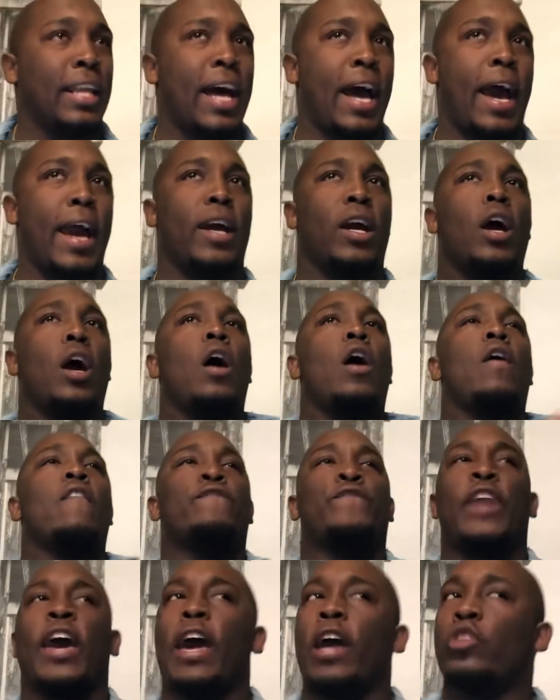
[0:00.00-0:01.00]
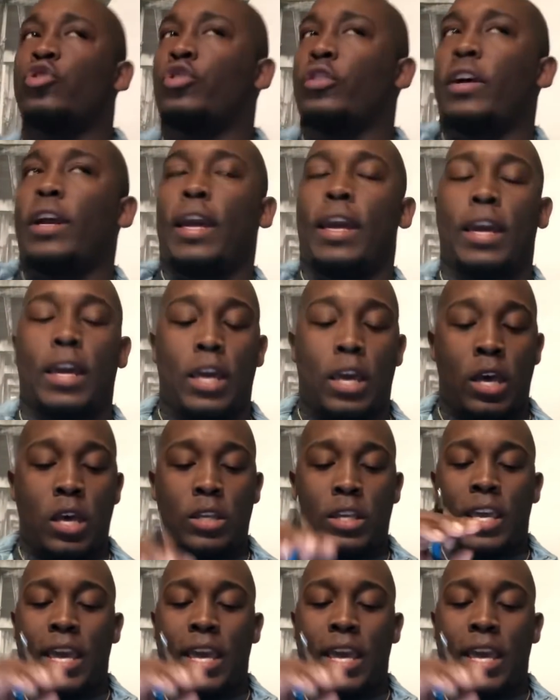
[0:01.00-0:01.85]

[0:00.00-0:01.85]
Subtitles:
Like, Phaedra and